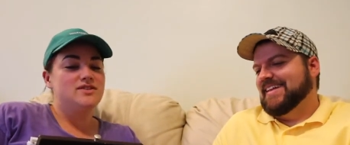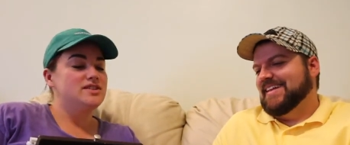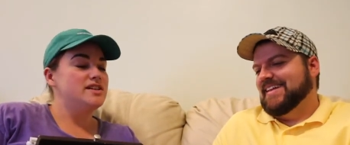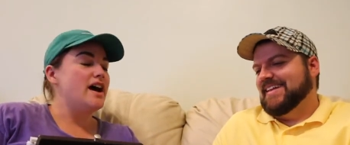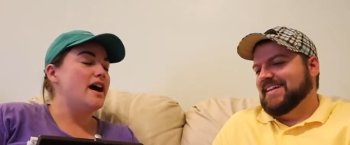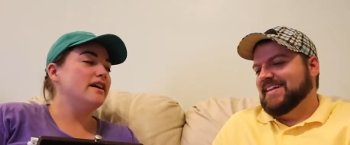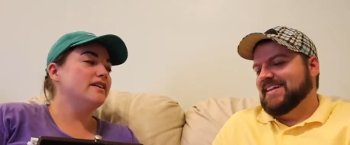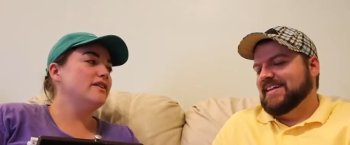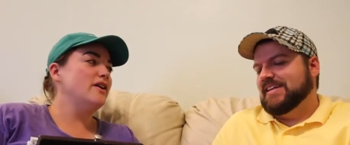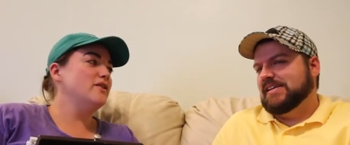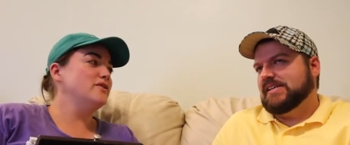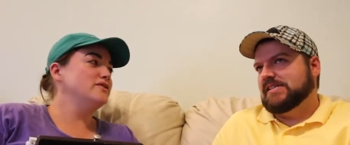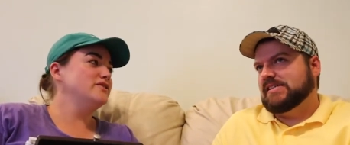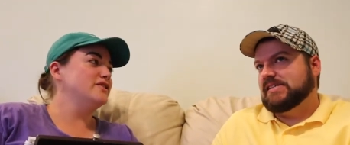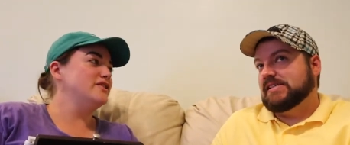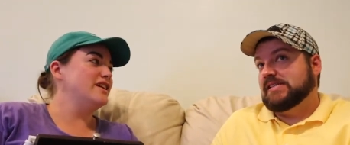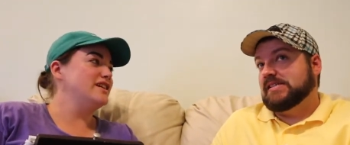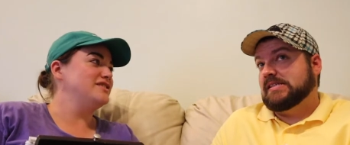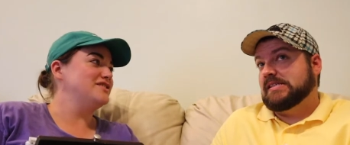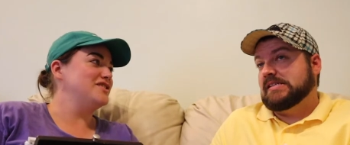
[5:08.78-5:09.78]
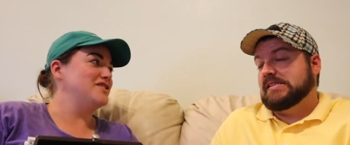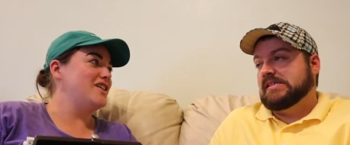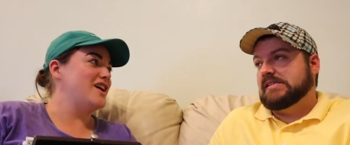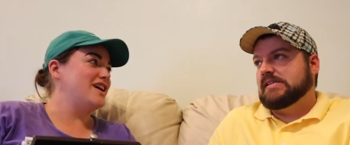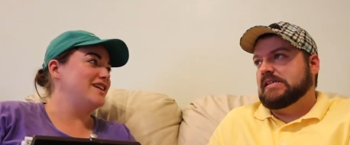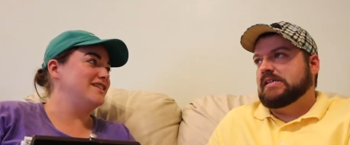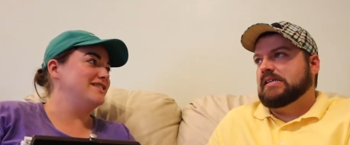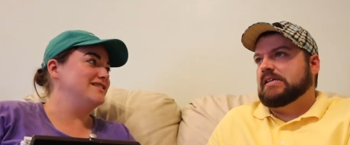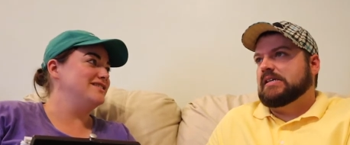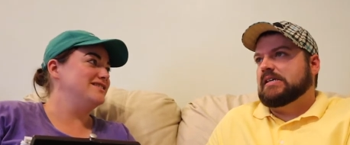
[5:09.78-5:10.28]
Speaker 1: Tacos or
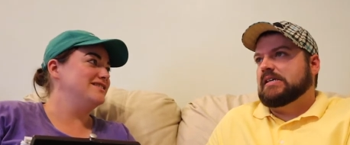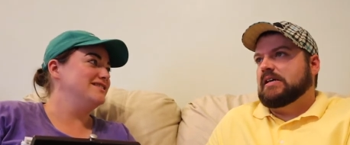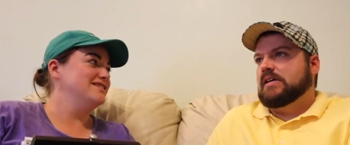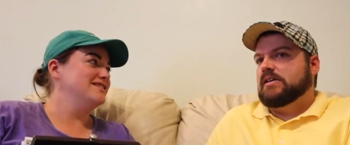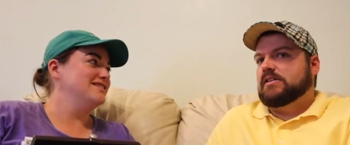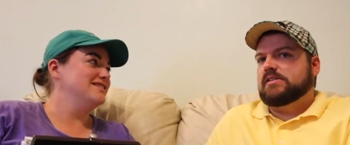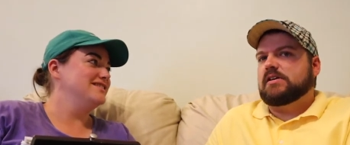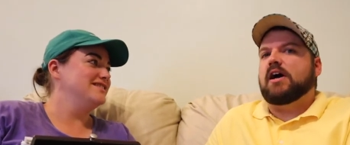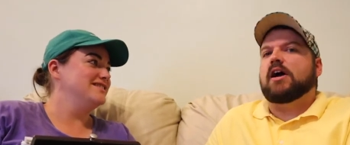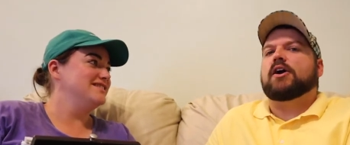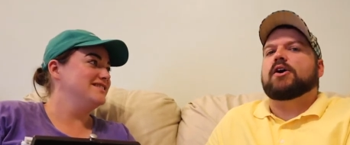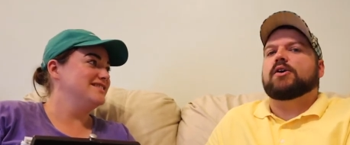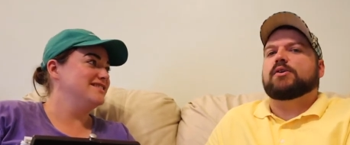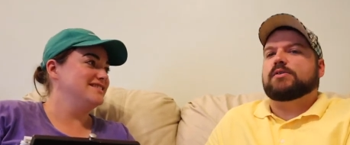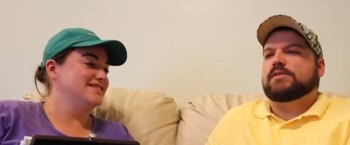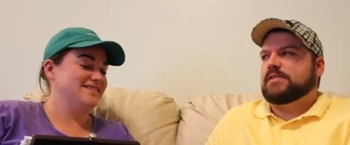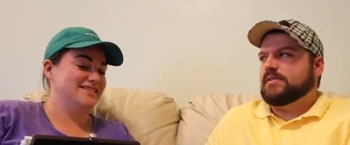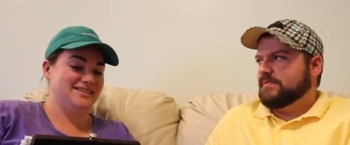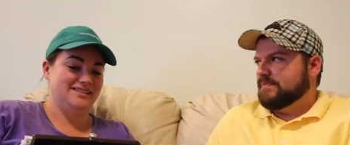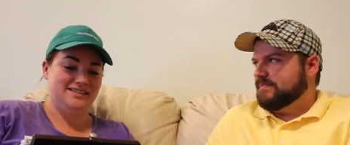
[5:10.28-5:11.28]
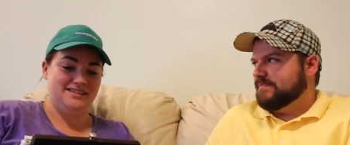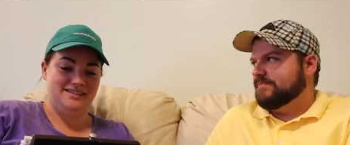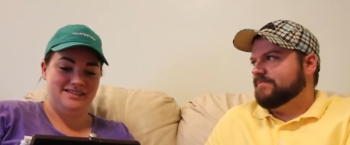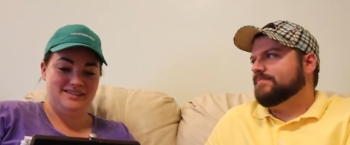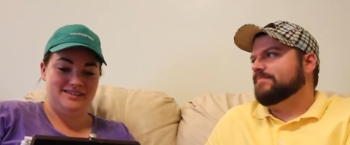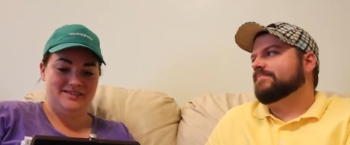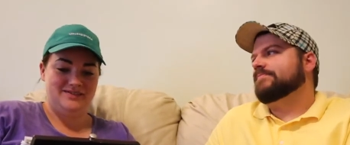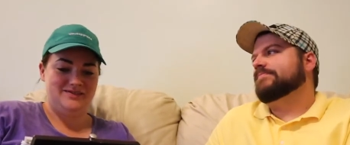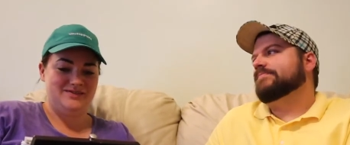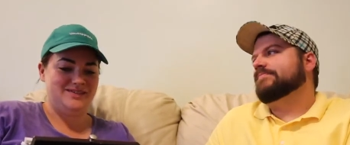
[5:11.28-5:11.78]
enchiladas?
Speaker 2: Tacos.
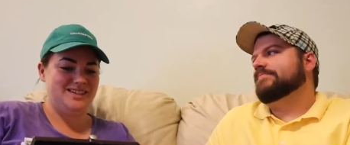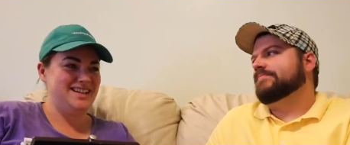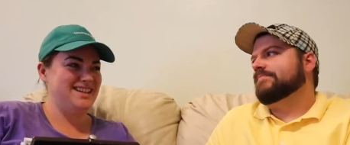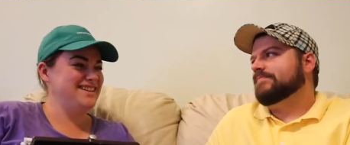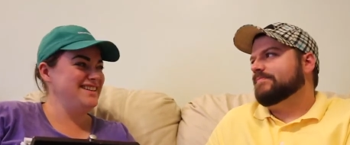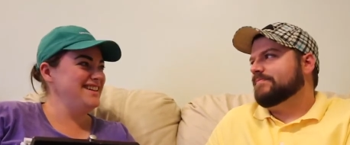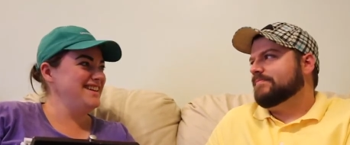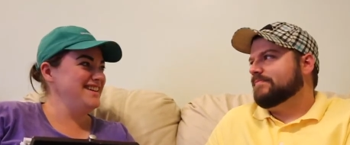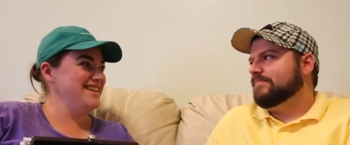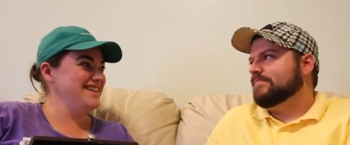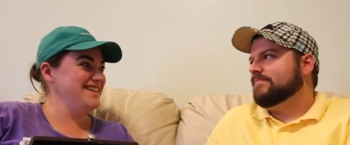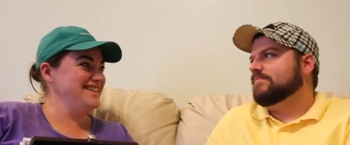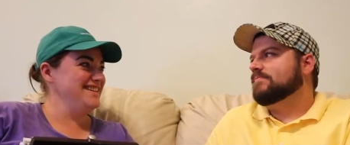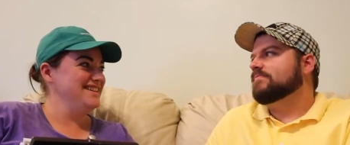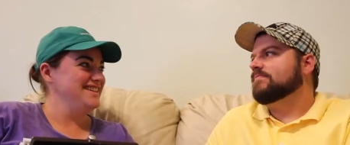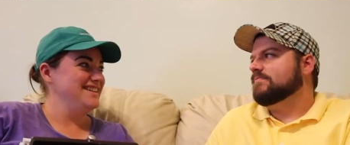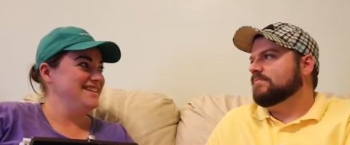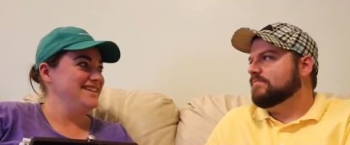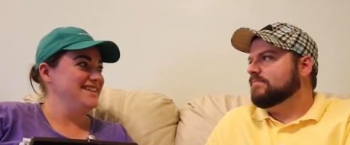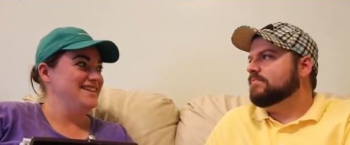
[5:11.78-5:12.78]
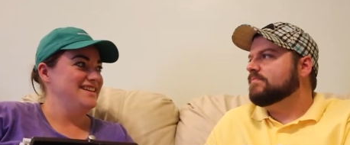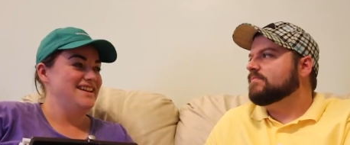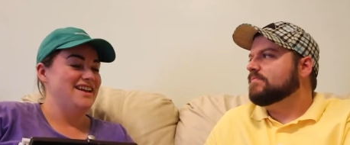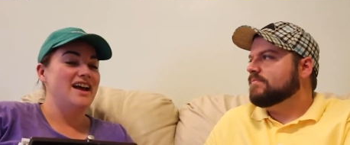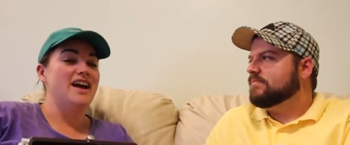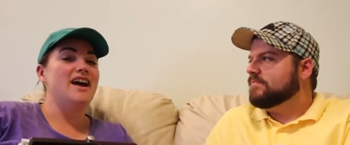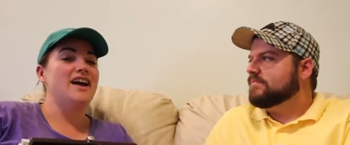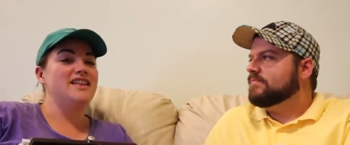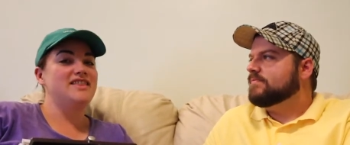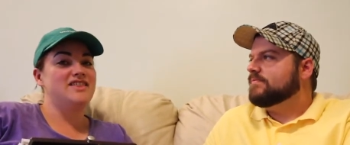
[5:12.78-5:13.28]
Speaker 1: Really?
Speaker 2: Mm-hmm.
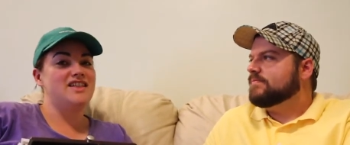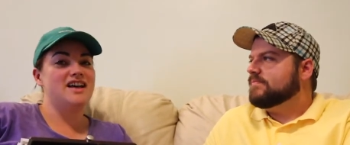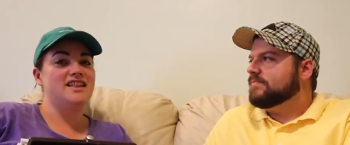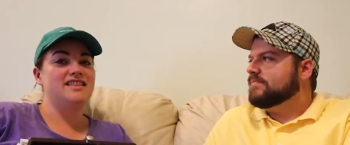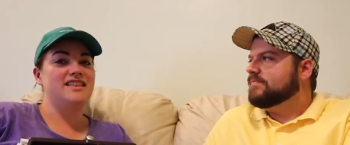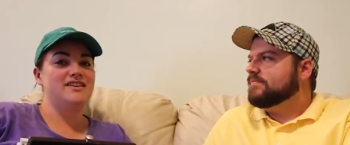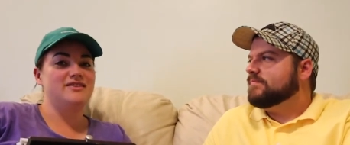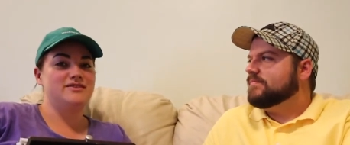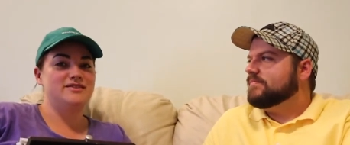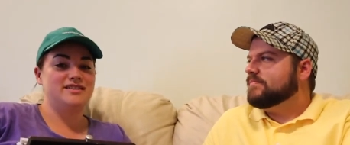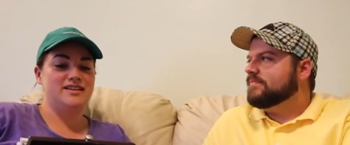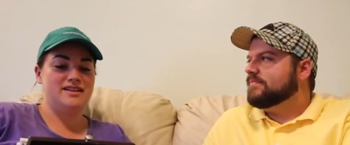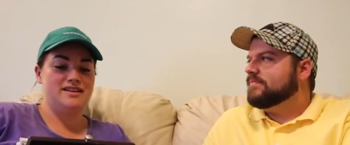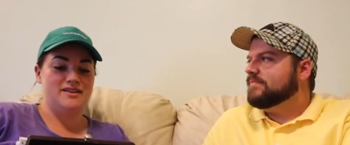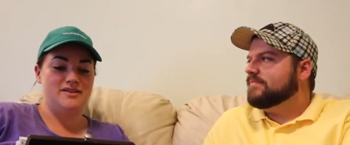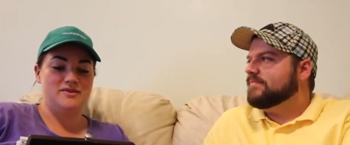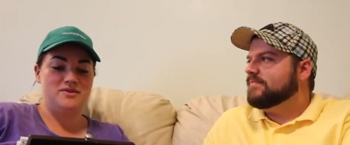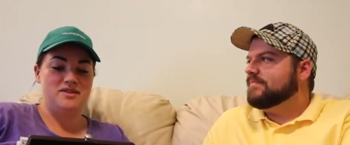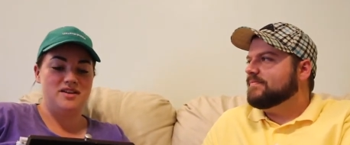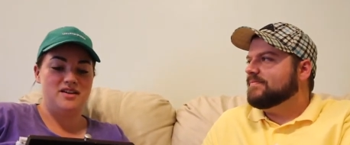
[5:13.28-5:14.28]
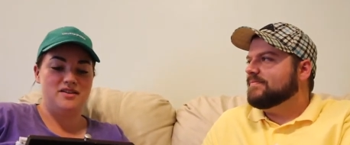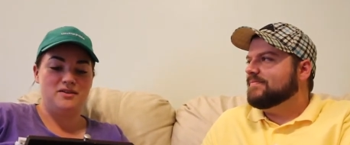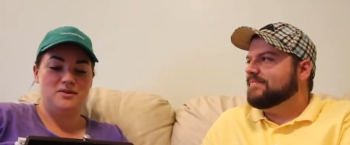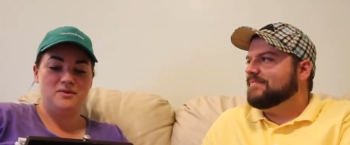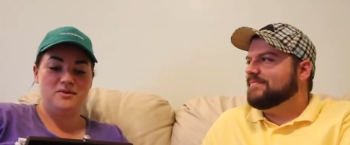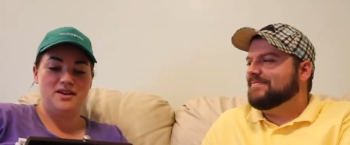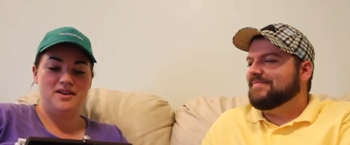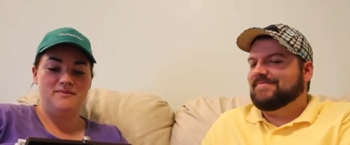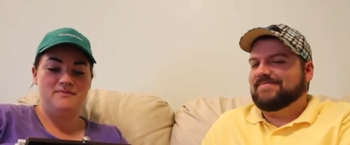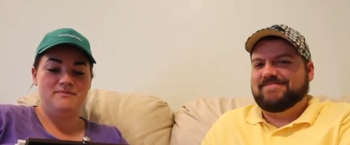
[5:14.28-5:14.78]
Speaker 1: I thought that was gonna go the
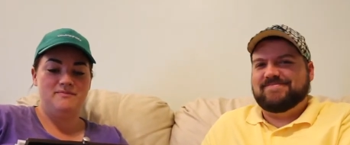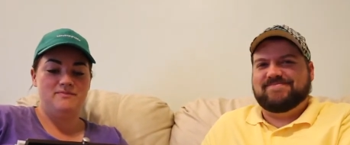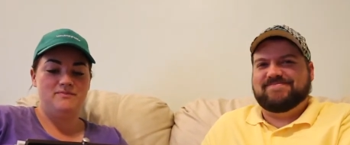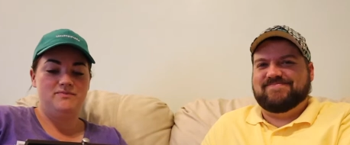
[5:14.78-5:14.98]
other way.